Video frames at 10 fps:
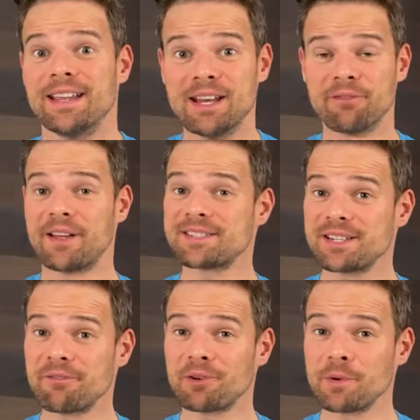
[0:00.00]

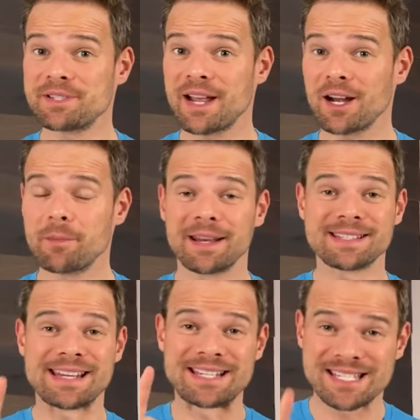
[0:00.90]
Investing for retirement
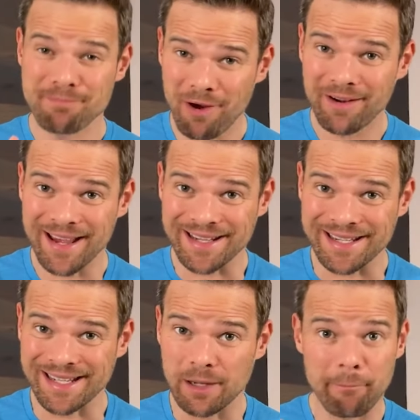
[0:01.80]
is a smart
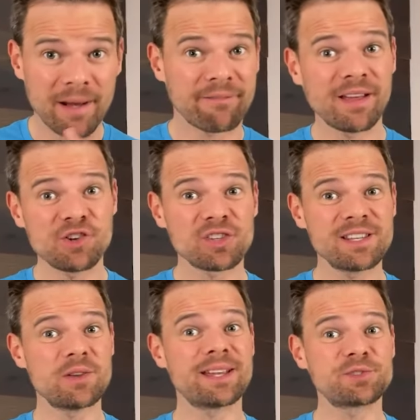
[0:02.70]
idea, but
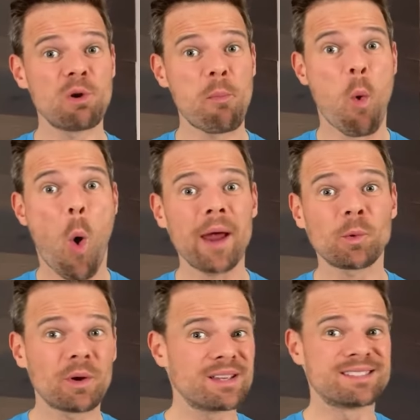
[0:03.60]
eventually you get to a point
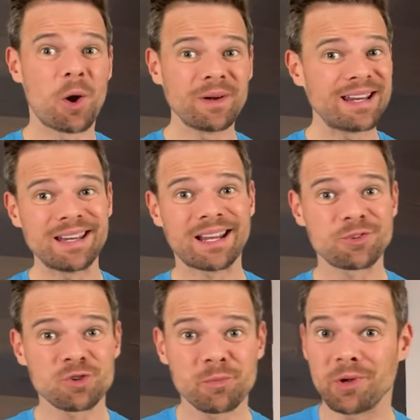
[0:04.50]
where you don't need to
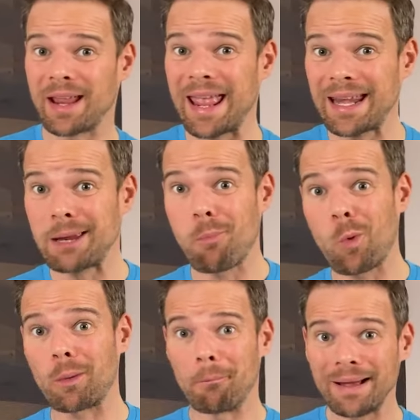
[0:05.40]
contribute any
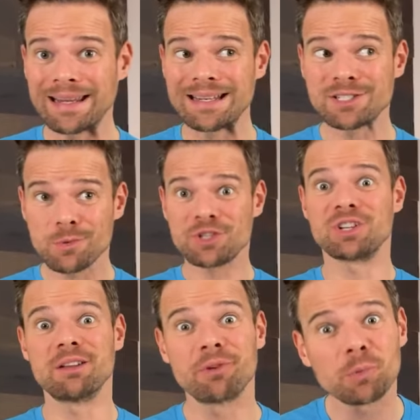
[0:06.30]
more money to
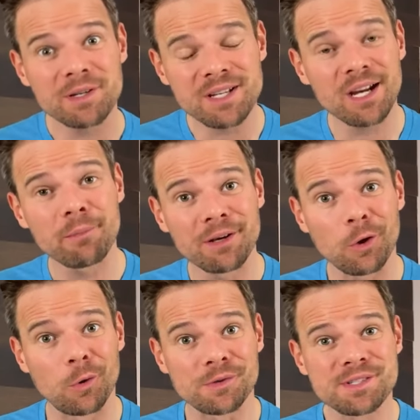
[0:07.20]
achieve your retirement
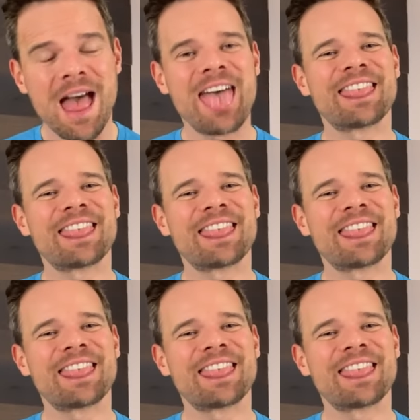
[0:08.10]
goals.